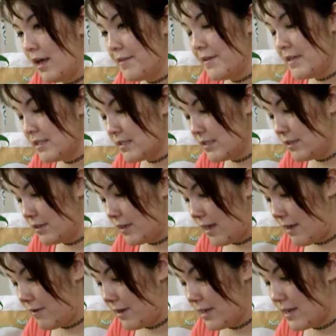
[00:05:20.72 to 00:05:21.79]
This little
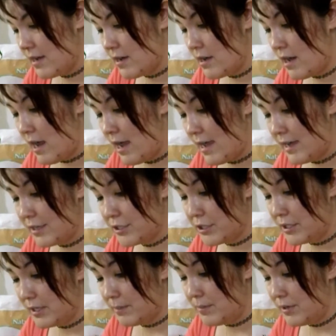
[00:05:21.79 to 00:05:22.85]
guy right here, I
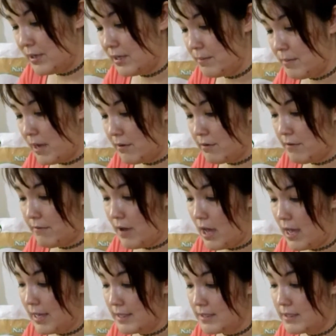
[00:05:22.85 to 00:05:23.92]
actually put in my
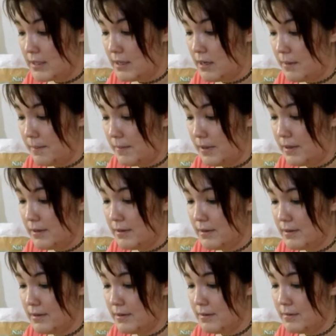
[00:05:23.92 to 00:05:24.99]
revised
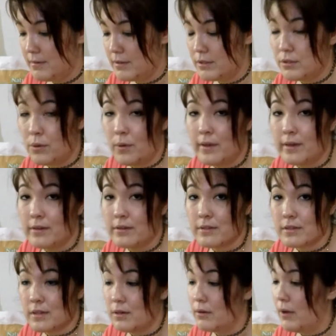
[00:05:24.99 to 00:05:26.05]
soil.
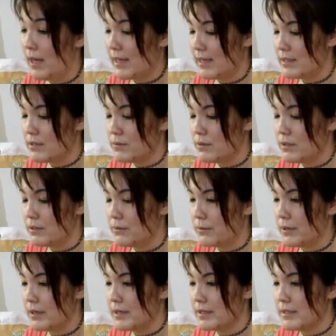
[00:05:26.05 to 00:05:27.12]
So I guess
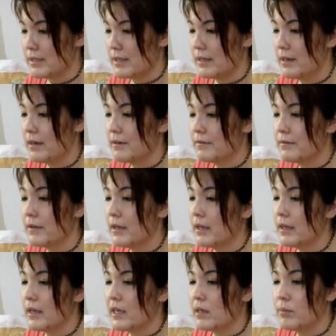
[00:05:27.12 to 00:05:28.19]
we're going to see if
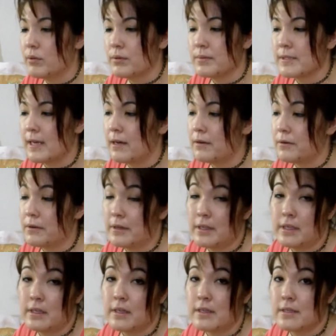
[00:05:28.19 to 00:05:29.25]
he poops out or
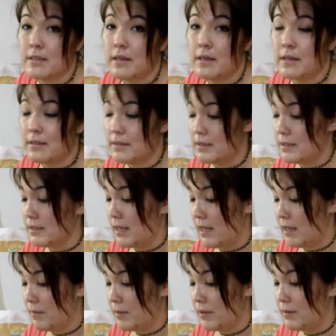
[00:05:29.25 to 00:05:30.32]
he does the
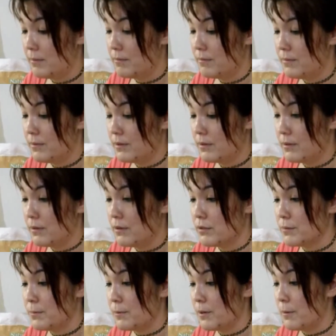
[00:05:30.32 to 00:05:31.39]
same and
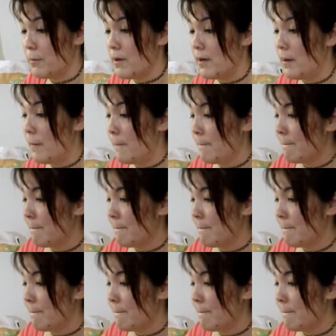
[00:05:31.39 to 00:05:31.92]
goes pretty well.